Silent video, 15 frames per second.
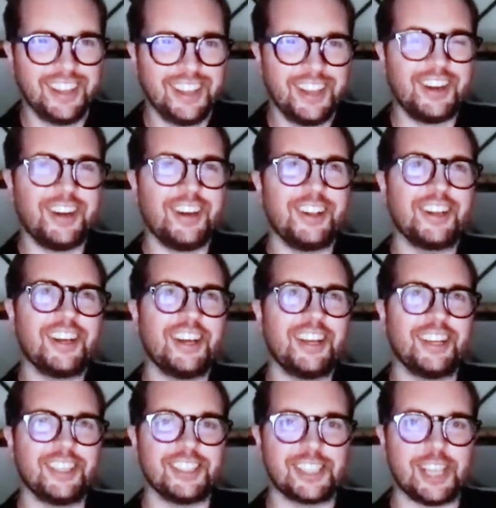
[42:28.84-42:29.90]
All
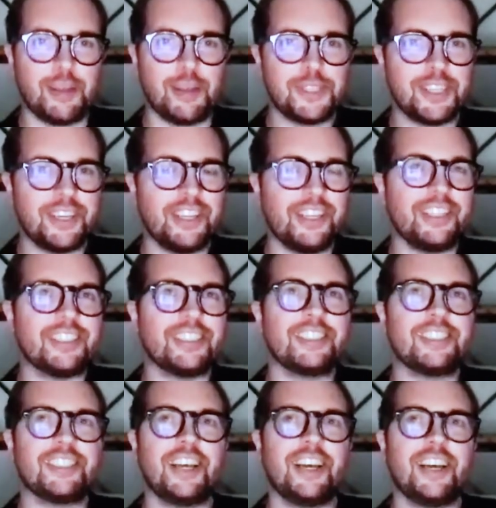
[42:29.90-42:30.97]
kind of
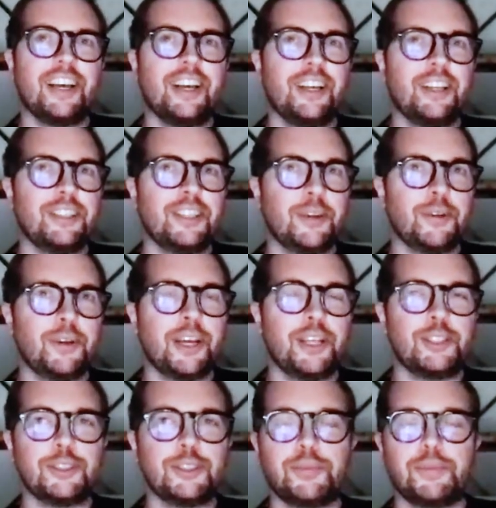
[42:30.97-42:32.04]
subsidies that we had
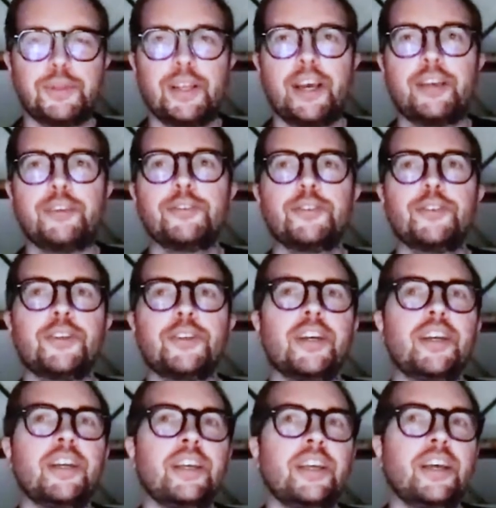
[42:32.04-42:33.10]
to apply
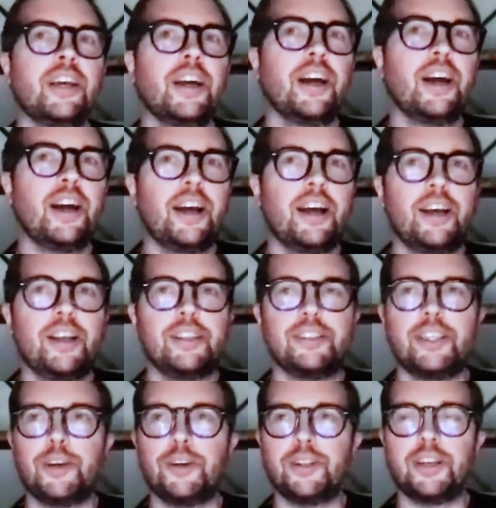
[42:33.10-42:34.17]
for,
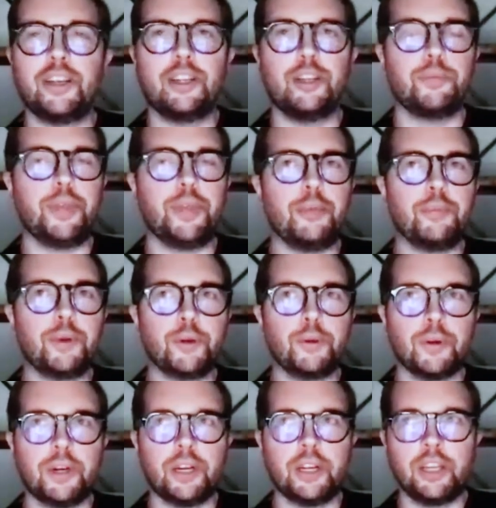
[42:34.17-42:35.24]
all kind of
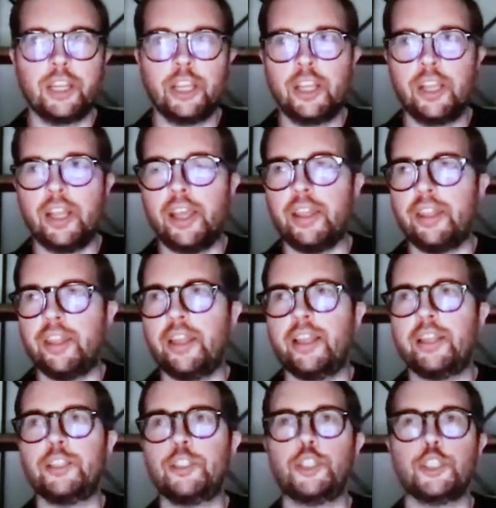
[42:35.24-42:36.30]
paperwork, and
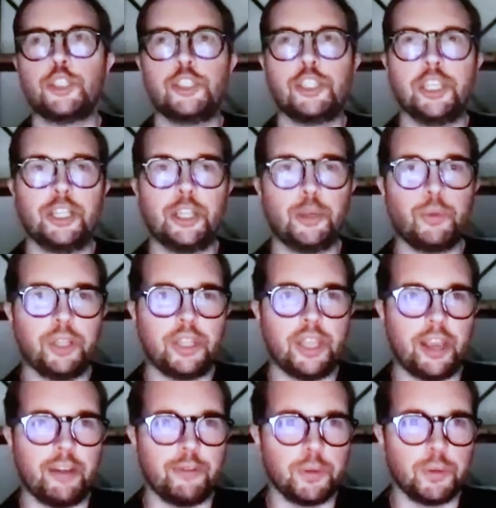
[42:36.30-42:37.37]
then just dealing with
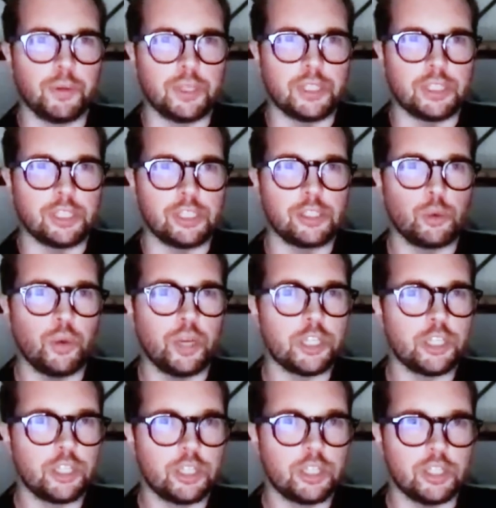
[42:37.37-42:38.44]
everyone's
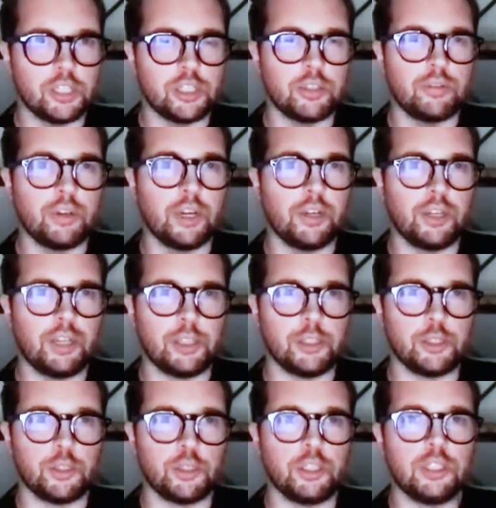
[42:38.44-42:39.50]
questions around
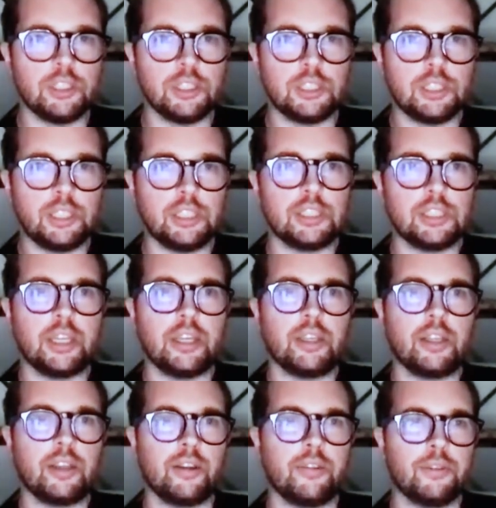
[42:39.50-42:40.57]
uncertainties, like
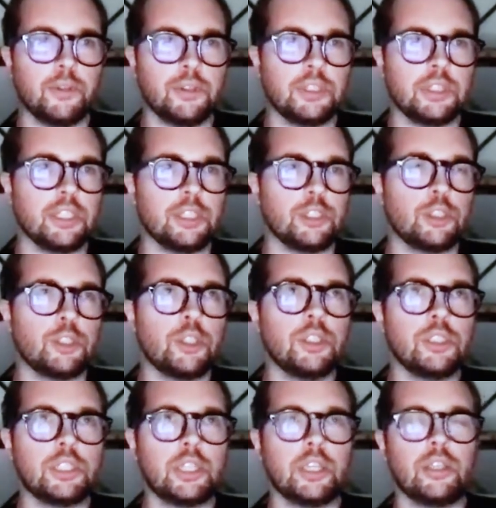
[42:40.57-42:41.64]
everyone's
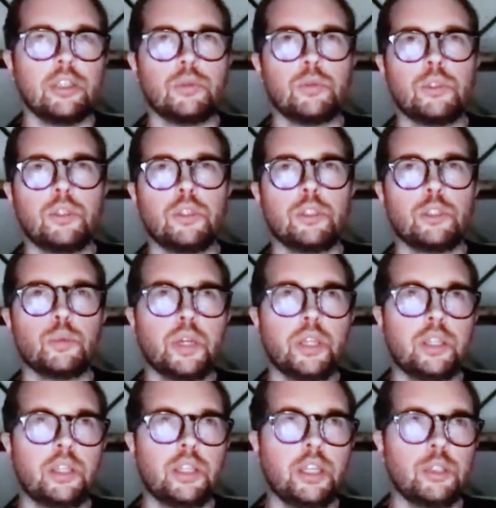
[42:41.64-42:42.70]
concerns. Like it's one
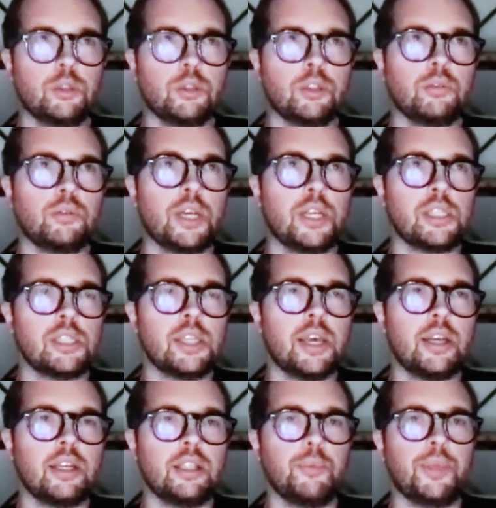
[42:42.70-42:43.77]
thing to address that
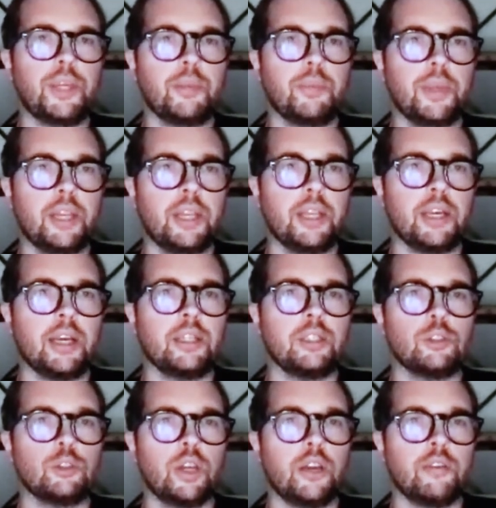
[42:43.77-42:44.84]
in a big meeting, kind of
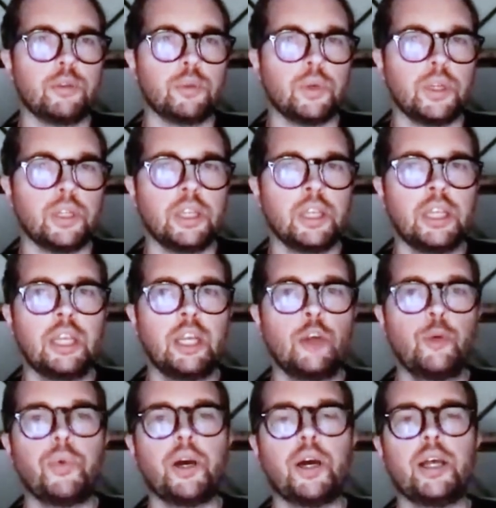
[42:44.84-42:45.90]
to everyone,
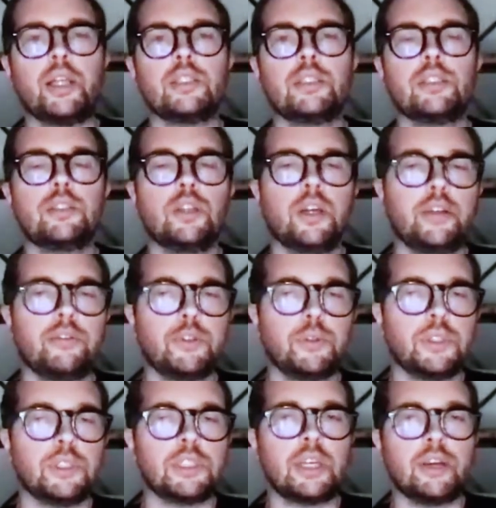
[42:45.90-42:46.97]
but not everyone
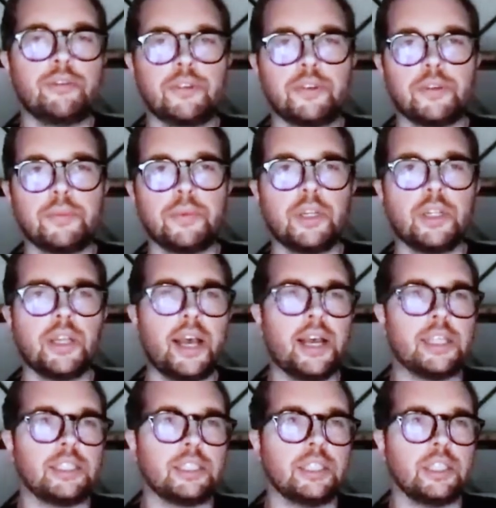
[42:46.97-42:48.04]
is comfortable
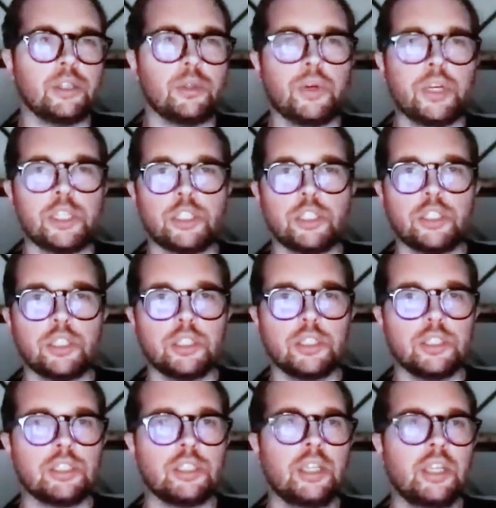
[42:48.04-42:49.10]
asking questions,